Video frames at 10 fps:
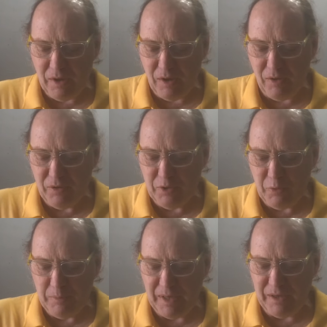only
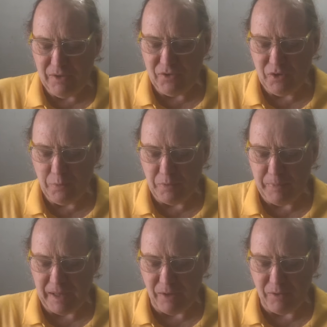remaining
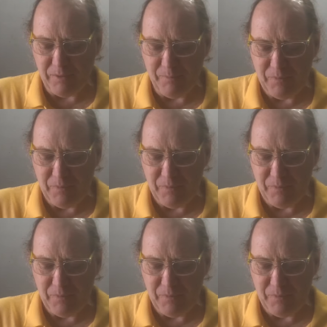superpower,